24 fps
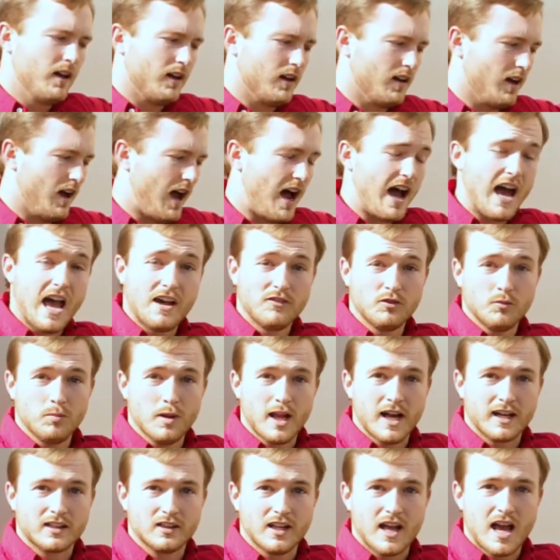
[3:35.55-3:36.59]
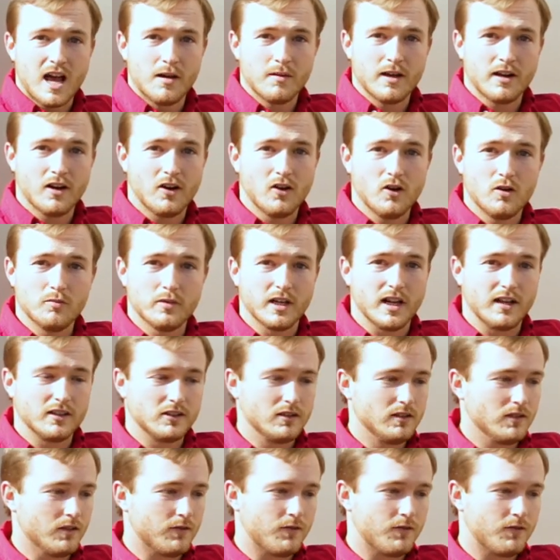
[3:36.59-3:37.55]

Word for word: I have a black lab at home, and